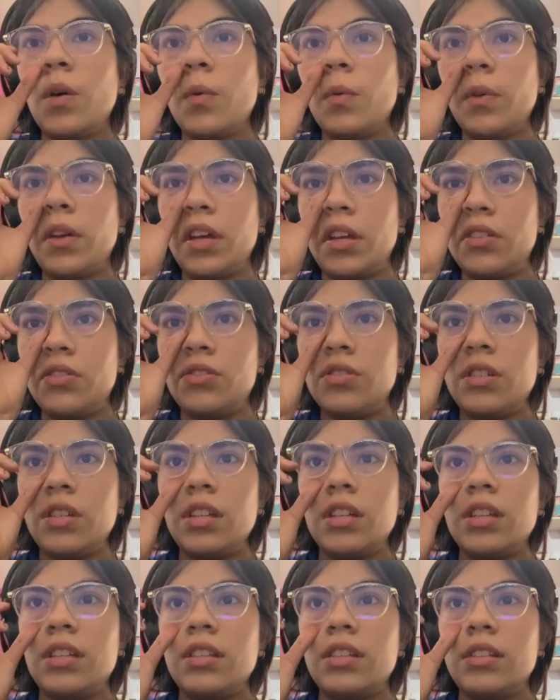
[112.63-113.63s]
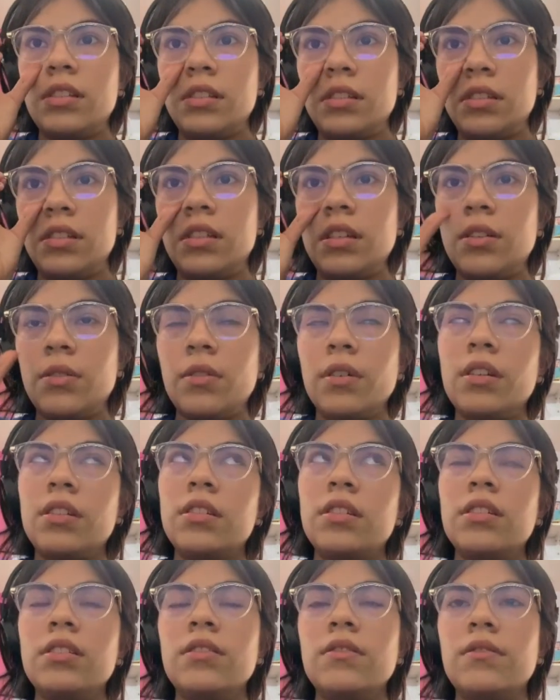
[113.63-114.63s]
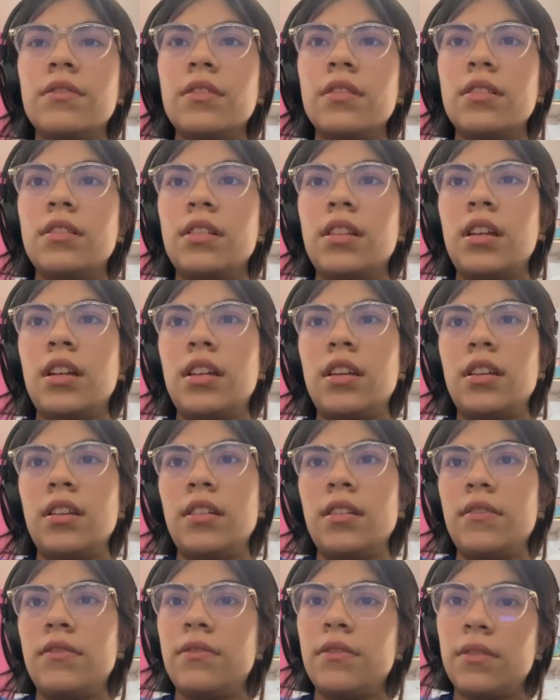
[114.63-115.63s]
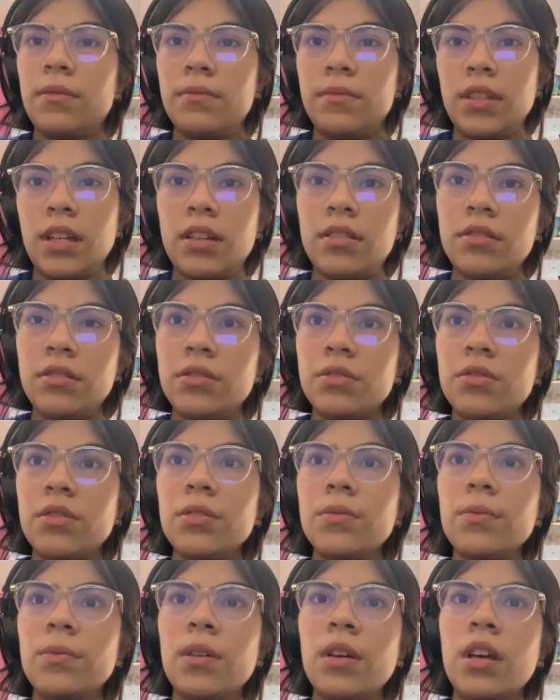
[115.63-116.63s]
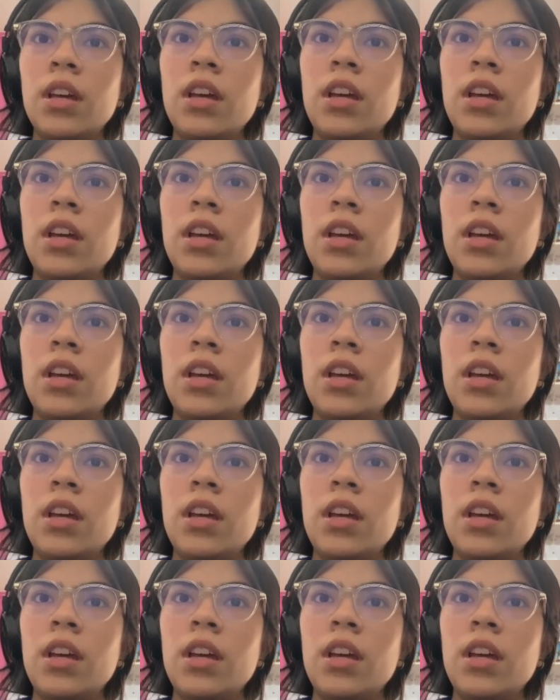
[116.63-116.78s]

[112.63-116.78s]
which is decreases from down a group